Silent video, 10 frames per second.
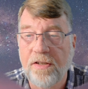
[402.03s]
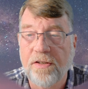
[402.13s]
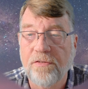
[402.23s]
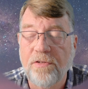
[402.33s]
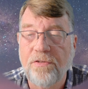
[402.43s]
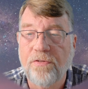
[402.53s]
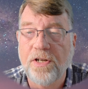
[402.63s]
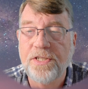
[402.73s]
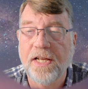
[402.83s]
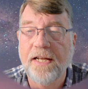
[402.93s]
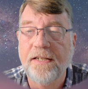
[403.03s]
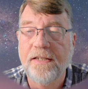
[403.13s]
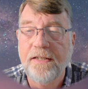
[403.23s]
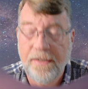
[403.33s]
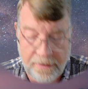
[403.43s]
to refresh that.
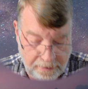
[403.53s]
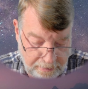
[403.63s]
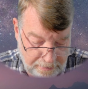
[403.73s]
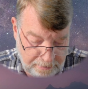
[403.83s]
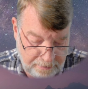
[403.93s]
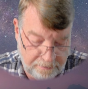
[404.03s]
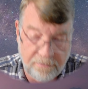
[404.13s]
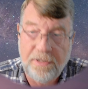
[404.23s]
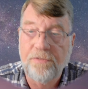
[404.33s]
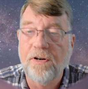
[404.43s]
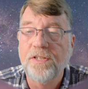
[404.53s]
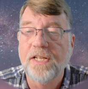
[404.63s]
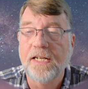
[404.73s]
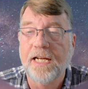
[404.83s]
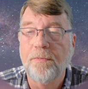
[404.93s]
Refresh
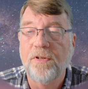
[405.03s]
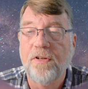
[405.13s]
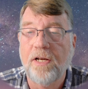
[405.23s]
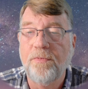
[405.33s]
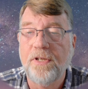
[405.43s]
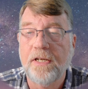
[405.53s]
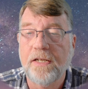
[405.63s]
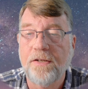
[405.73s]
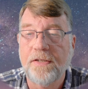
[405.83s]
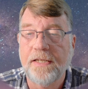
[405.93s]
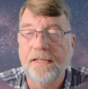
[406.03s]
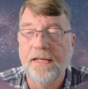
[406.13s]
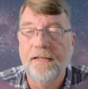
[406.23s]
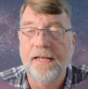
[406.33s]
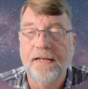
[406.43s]
that a couple of times. Yeah, I don't get
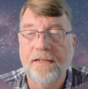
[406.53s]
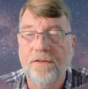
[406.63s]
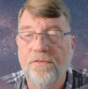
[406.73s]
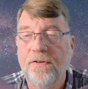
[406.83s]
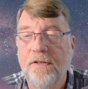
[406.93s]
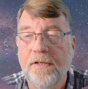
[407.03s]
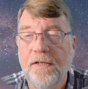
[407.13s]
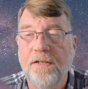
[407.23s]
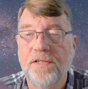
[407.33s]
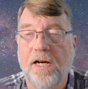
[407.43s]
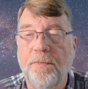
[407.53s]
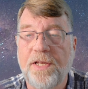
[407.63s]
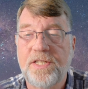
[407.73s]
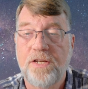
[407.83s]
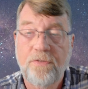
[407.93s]
that negative time
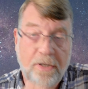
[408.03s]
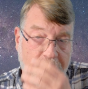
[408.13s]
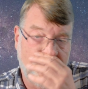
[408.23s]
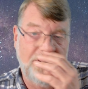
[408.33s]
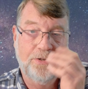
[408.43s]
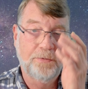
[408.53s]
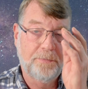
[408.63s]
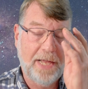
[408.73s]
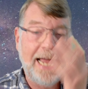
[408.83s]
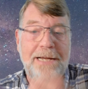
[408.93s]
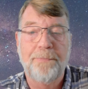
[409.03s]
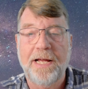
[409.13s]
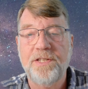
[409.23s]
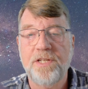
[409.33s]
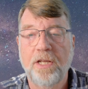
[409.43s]
there. So you've got 8
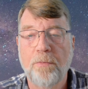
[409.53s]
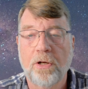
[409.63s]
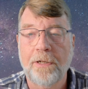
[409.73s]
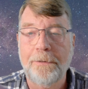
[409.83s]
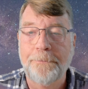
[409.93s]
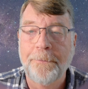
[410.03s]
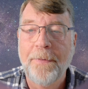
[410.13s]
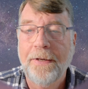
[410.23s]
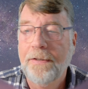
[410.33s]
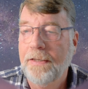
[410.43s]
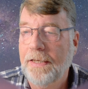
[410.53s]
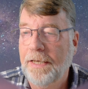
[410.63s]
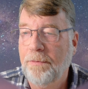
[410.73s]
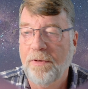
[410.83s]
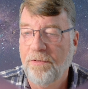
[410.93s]
beds in the model
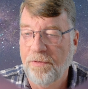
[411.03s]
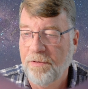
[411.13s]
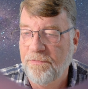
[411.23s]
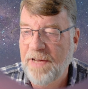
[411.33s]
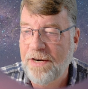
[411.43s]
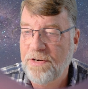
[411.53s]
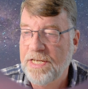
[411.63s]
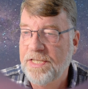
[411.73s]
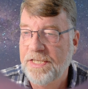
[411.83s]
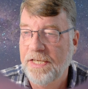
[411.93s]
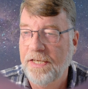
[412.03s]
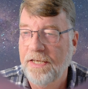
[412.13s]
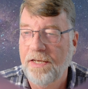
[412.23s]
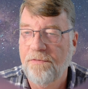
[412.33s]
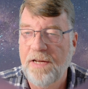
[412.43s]
of various
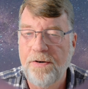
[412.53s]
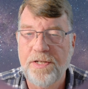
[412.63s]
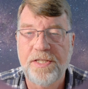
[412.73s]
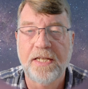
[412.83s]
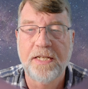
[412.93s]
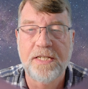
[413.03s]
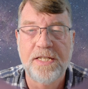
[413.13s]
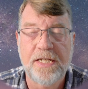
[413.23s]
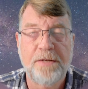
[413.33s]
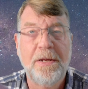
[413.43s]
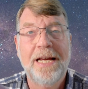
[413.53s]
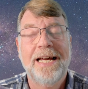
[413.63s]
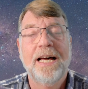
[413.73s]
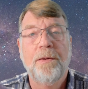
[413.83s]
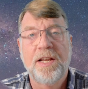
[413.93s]
thicknesses. And
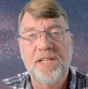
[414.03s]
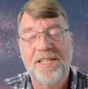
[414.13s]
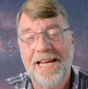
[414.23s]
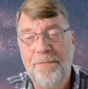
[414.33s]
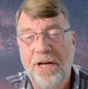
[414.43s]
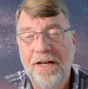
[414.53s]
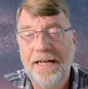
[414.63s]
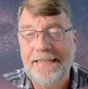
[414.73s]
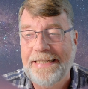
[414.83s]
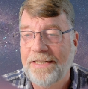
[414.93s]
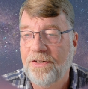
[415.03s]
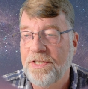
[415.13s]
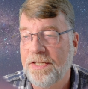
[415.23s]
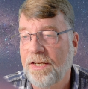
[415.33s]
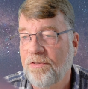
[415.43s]
as I say, my idea
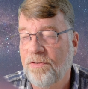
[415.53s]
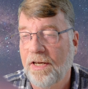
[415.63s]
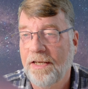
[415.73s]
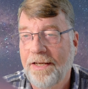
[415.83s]
is that if I